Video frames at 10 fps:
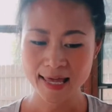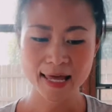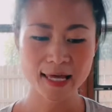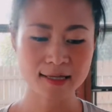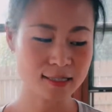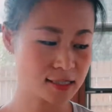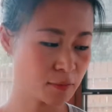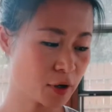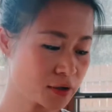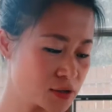And
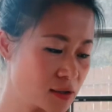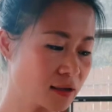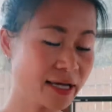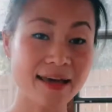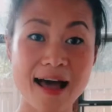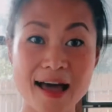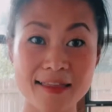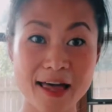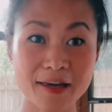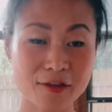personally, I
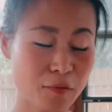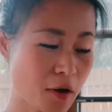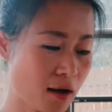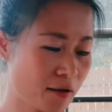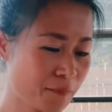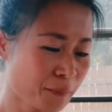like them all.